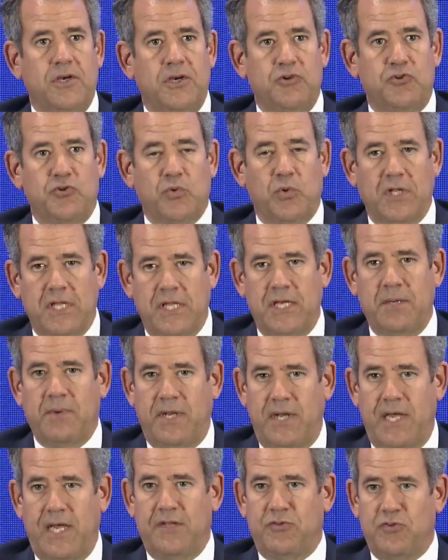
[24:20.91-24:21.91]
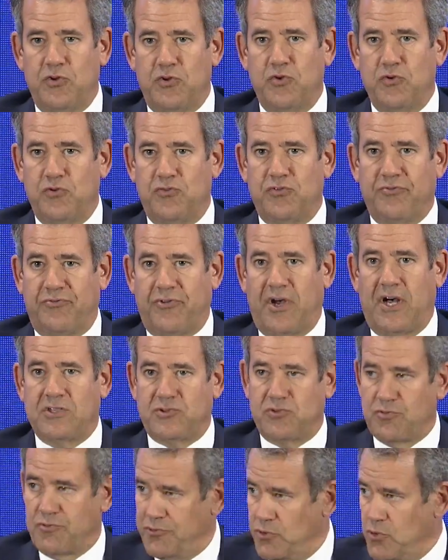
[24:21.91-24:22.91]
to eliminate the use of
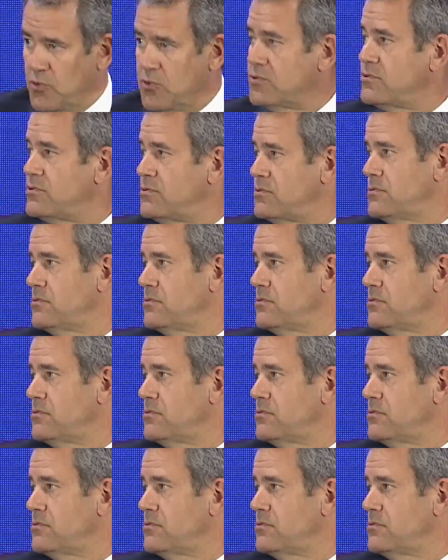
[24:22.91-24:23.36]
fossil fuels,